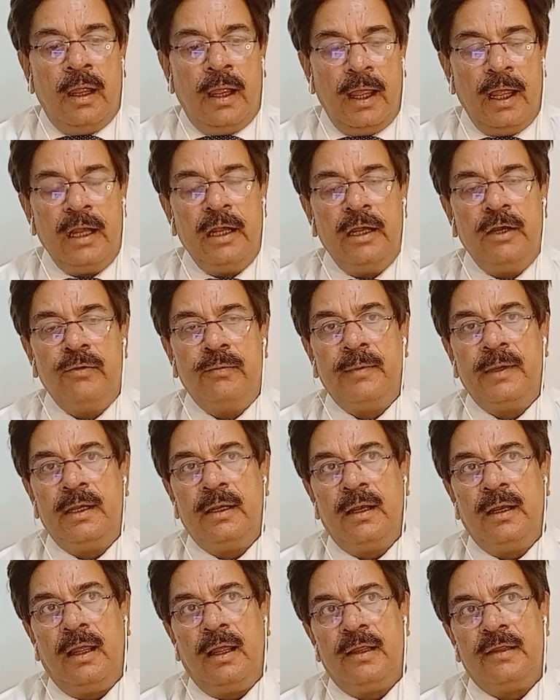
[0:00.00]

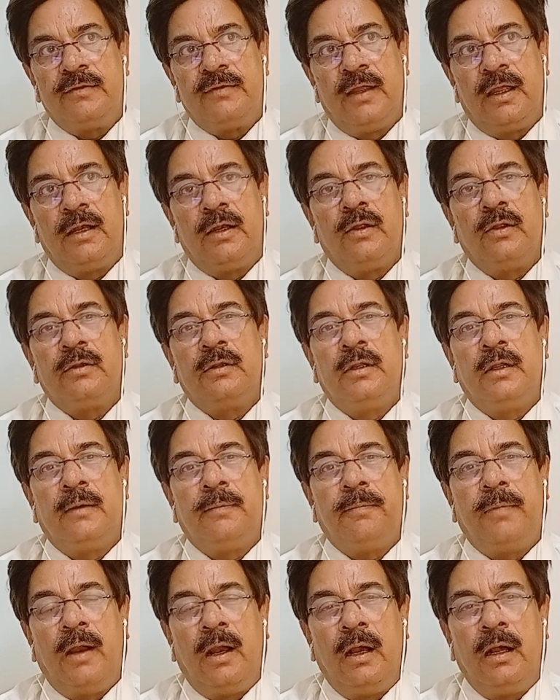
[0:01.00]
Alumina is
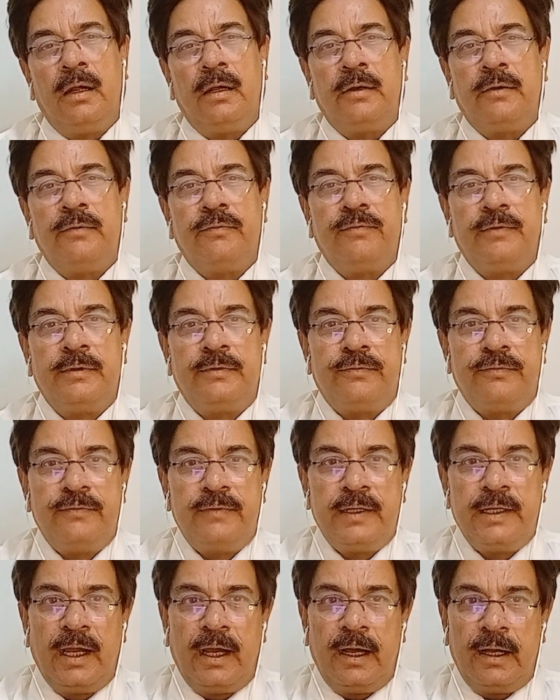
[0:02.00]
another part which
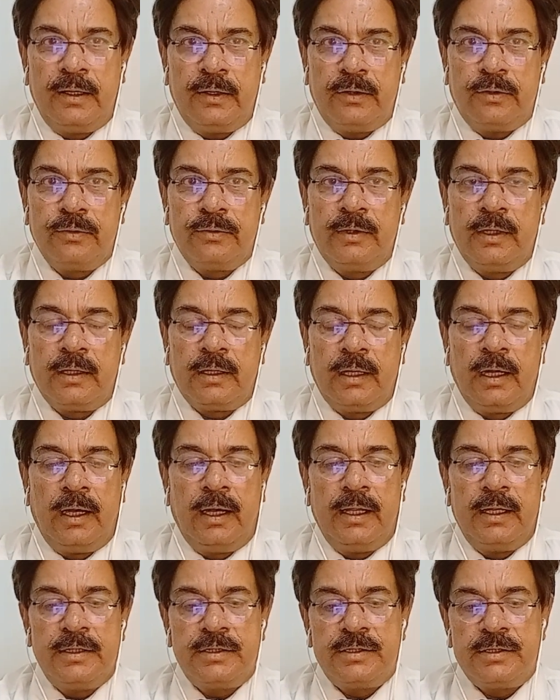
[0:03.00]
we add to the
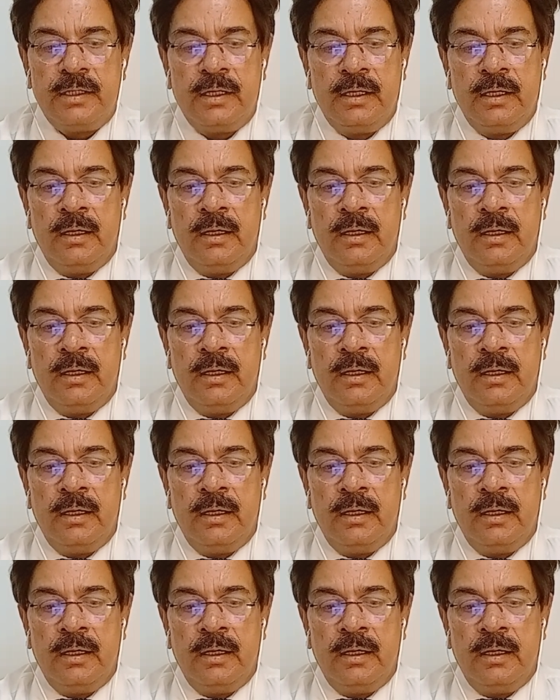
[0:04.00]
glaze.